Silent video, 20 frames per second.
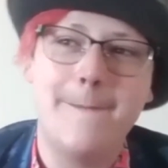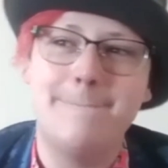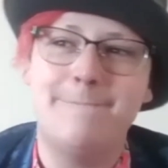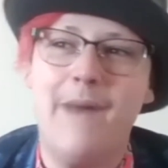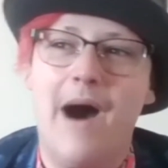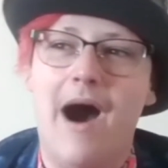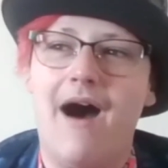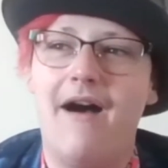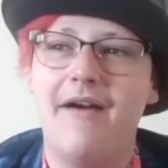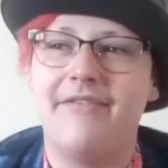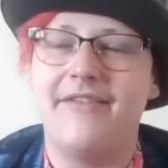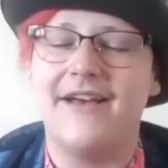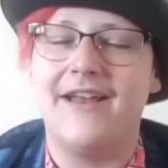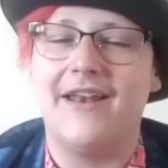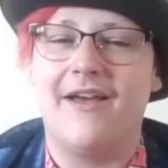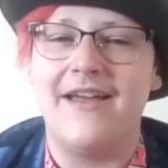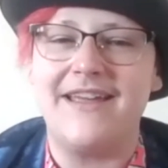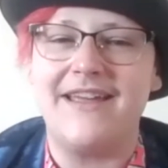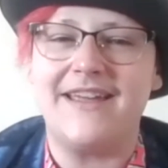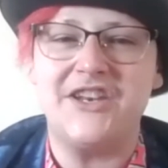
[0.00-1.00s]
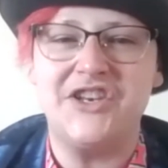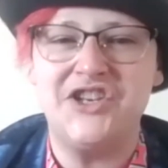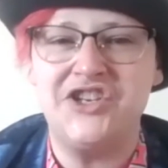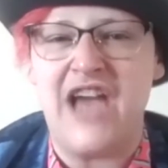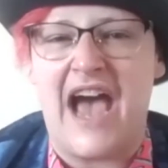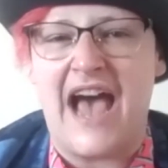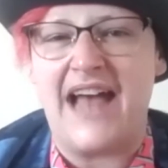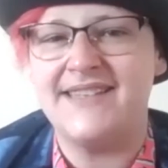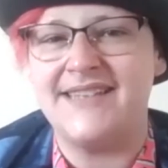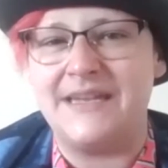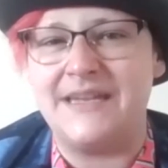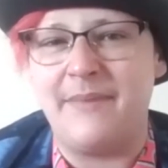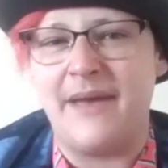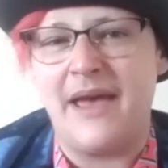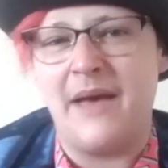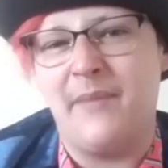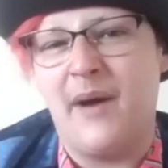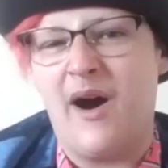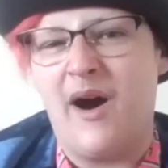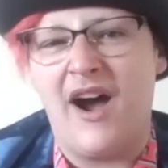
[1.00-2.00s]
bar the like chatty
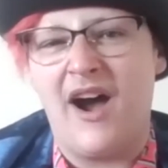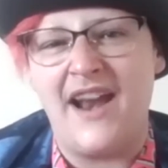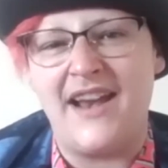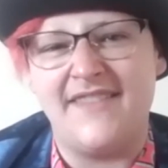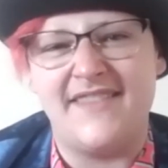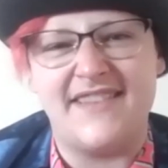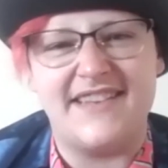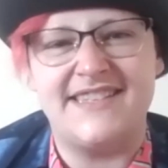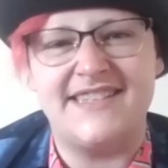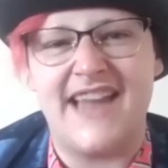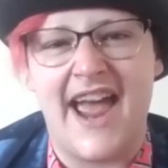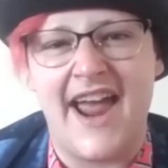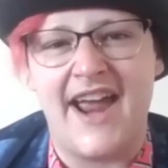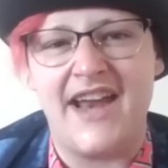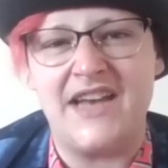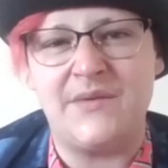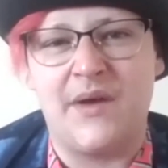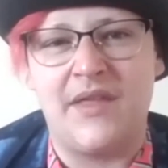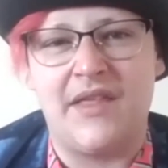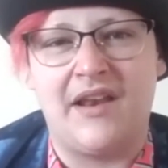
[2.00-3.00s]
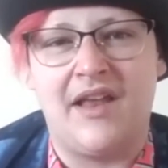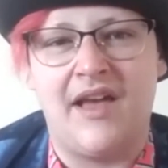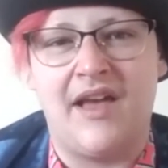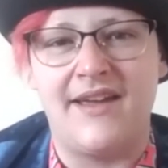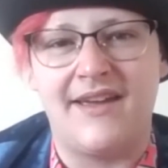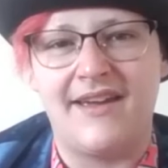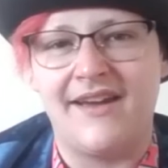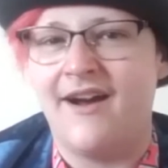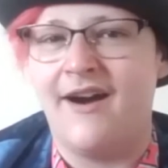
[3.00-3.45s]
bit behind in the stage where they're like,